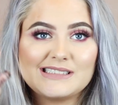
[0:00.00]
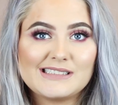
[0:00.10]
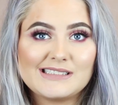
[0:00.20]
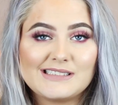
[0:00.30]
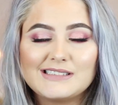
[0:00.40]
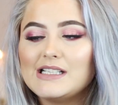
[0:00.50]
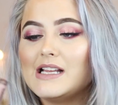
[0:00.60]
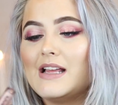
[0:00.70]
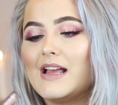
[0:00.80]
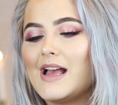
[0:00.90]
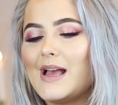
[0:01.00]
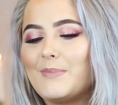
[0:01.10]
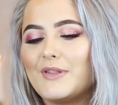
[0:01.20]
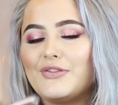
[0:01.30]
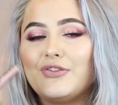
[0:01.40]
I don't know.
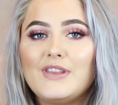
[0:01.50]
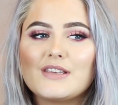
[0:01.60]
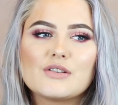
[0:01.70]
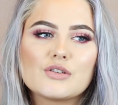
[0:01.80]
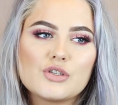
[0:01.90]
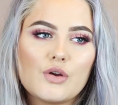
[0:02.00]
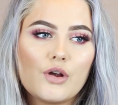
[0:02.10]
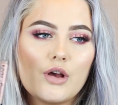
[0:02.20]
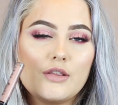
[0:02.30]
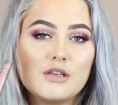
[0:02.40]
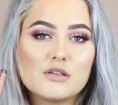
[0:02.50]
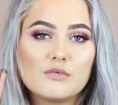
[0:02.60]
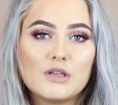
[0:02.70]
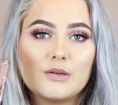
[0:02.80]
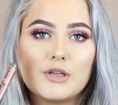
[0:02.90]
But these are so good. These
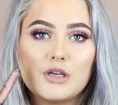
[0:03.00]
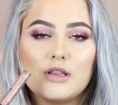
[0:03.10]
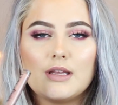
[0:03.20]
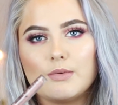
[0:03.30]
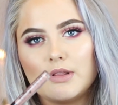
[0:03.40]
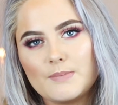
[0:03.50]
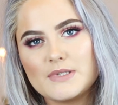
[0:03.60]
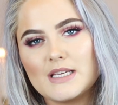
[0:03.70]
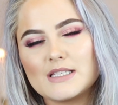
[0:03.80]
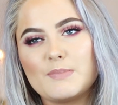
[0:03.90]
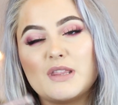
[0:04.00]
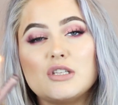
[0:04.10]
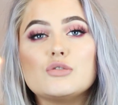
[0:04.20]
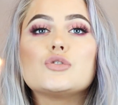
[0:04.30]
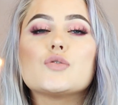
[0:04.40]
are really, really good liquid lipsticks, but
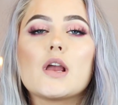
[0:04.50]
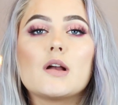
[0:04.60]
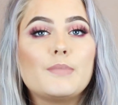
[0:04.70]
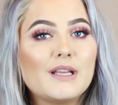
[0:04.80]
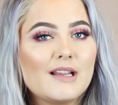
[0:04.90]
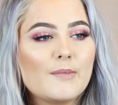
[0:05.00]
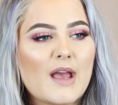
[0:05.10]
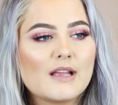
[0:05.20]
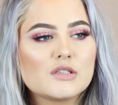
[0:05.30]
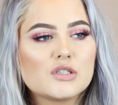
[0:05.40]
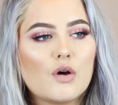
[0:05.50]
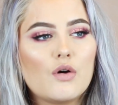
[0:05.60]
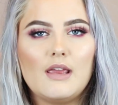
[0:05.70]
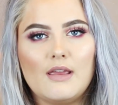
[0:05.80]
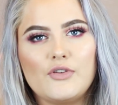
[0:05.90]
they do dry completely matte.
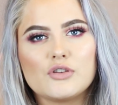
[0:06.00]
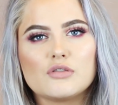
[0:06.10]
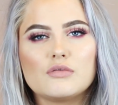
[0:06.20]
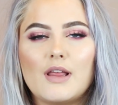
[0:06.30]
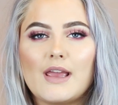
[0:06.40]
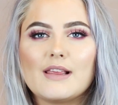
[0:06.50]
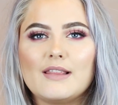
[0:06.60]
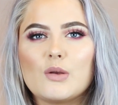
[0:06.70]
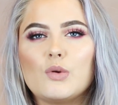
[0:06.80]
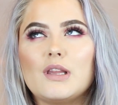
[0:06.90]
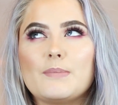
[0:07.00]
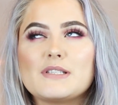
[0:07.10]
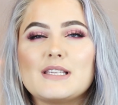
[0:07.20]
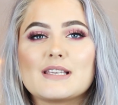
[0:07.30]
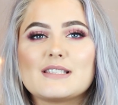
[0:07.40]
So if you don't like liquid
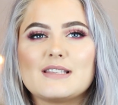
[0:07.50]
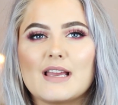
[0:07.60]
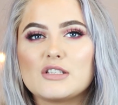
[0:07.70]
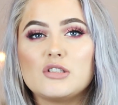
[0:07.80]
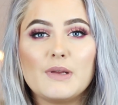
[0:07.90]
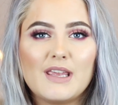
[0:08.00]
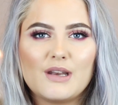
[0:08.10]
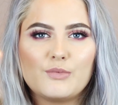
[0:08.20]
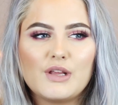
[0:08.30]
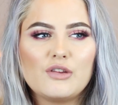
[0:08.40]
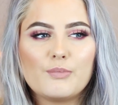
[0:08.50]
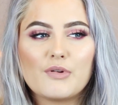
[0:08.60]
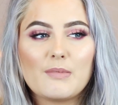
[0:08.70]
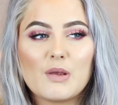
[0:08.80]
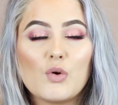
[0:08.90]
lipsticks like to begin with, you
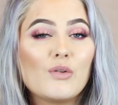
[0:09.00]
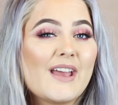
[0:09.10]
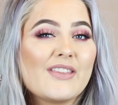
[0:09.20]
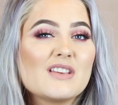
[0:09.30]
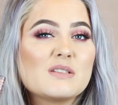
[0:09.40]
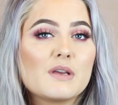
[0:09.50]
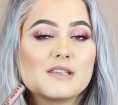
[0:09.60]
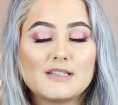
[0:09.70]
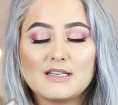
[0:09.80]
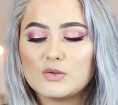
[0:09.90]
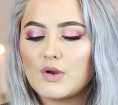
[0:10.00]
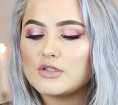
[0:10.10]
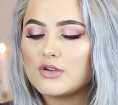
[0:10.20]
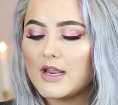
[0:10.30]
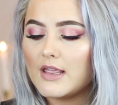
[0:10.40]
probably won't like this because it is
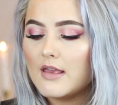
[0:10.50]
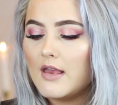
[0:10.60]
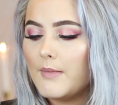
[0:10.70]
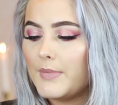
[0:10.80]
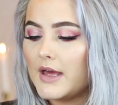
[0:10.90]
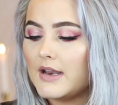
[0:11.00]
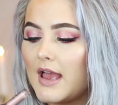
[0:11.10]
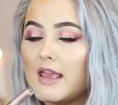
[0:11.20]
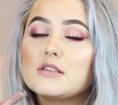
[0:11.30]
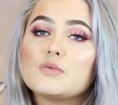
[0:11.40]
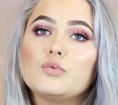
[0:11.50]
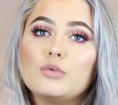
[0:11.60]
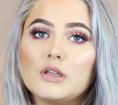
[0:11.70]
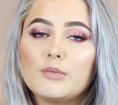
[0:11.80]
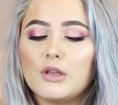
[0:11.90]
quite drying. But it's
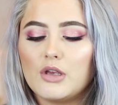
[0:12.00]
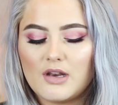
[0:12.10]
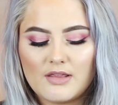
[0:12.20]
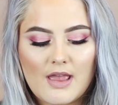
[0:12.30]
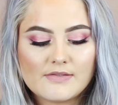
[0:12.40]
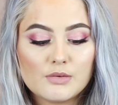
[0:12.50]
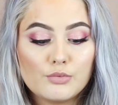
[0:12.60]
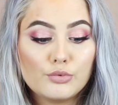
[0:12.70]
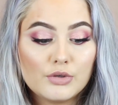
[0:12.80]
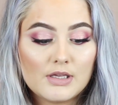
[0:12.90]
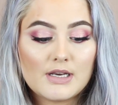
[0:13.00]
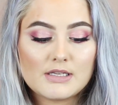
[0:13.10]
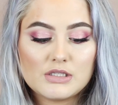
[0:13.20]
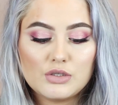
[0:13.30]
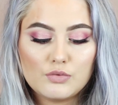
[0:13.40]
really, really good, and they have some really
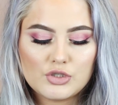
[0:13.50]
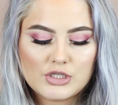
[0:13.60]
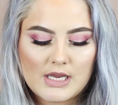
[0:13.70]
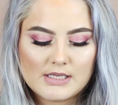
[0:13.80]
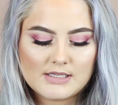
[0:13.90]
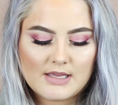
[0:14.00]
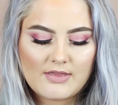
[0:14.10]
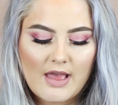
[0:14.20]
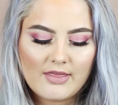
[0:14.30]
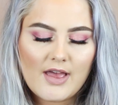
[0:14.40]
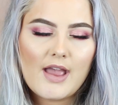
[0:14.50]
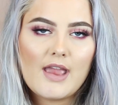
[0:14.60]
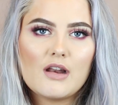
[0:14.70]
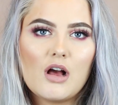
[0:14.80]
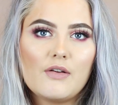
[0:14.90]
nice nude shades in that
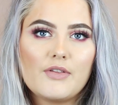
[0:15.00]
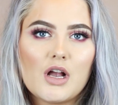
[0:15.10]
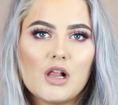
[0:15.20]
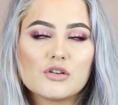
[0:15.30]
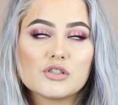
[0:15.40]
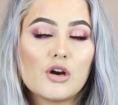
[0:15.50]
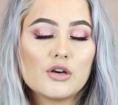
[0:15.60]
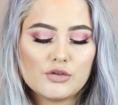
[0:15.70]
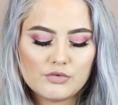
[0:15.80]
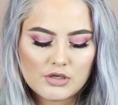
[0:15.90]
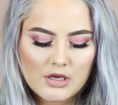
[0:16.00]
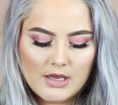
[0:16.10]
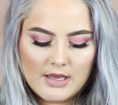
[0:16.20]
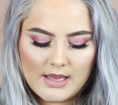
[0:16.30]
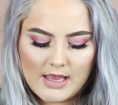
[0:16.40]
line. All of the colors are nude,
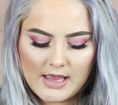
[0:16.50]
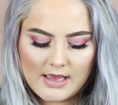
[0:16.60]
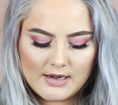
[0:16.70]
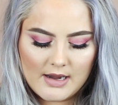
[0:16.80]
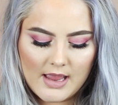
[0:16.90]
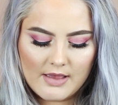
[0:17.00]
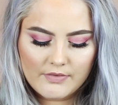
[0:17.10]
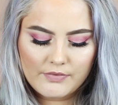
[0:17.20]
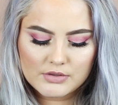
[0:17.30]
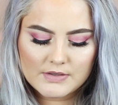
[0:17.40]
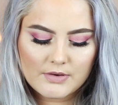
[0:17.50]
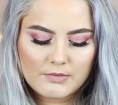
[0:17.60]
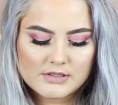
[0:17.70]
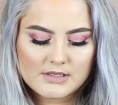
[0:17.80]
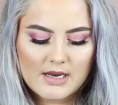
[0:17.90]
and I have a few
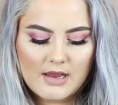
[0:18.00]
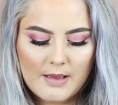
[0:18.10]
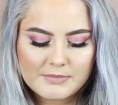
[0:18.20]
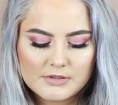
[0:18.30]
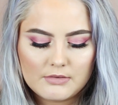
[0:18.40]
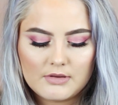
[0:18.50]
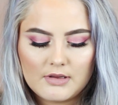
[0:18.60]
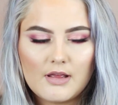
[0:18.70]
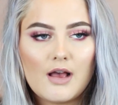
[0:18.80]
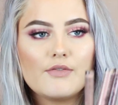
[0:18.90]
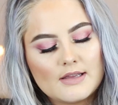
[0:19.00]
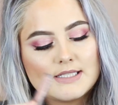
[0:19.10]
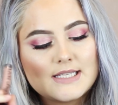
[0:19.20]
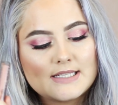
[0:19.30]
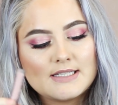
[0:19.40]
different ones that I absolutely love.
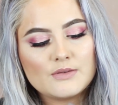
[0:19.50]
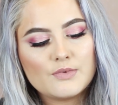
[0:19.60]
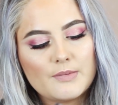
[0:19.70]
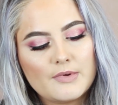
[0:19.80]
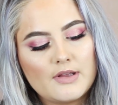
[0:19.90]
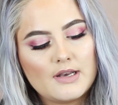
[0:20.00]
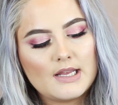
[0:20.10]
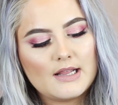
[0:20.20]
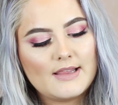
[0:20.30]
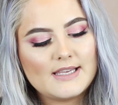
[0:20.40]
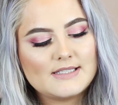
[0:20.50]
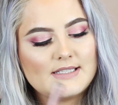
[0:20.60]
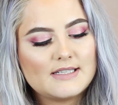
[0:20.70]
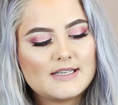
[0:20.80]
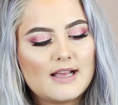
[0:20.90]
Satin, ribbon, lace
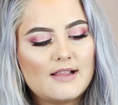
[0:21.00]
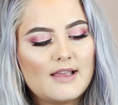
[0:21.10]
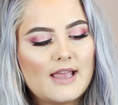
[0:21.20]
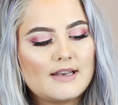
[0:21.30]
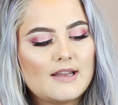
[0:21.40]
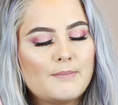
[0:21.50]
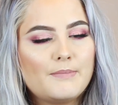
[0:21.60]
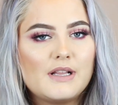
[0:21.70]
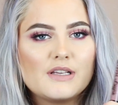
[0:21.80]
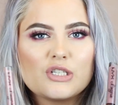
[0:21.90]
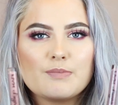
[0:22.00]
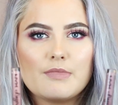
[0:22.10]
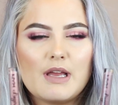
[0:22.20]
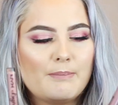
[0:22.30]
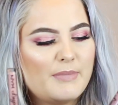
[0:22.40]
detail, and
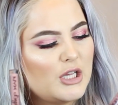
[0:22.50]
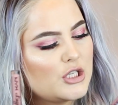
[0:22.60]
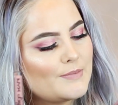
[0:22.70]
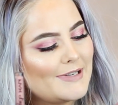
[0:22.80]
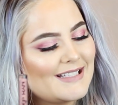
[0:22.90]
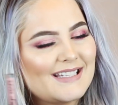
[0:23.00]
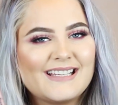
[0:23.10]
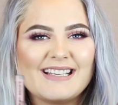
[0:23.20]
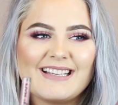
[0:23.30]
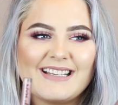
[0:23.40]
embellishment.